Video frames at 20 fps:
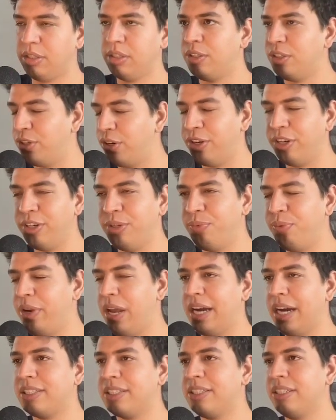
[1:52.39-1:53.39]
learning
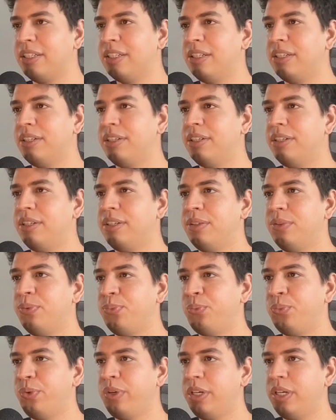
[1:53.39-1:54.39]
React,
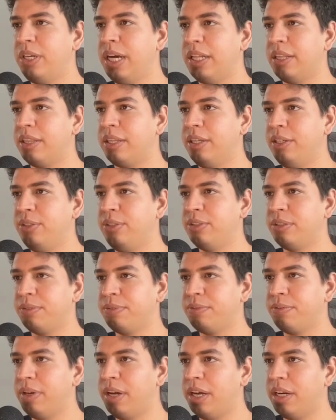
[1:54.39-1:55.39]
we get the use
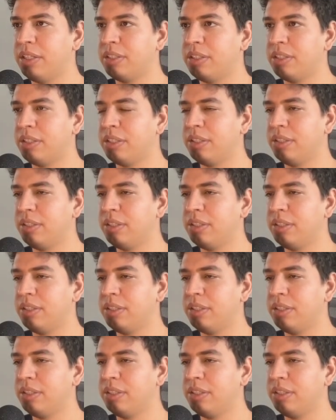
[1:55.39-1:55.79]
effect,